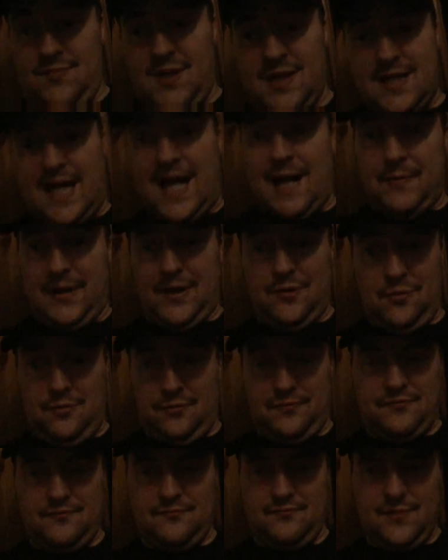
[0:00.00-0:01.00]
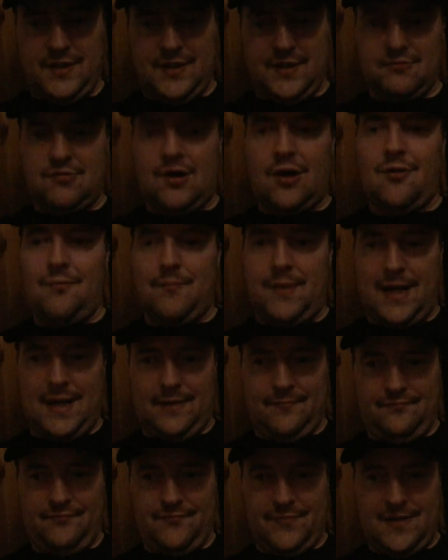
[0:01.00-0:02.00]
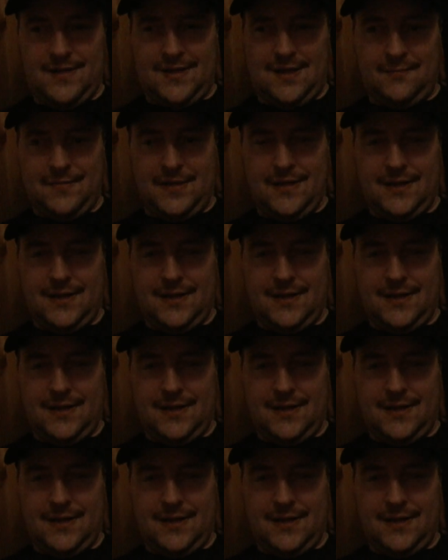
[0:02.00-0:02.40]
he's happy enough. He's a grown man. You know what I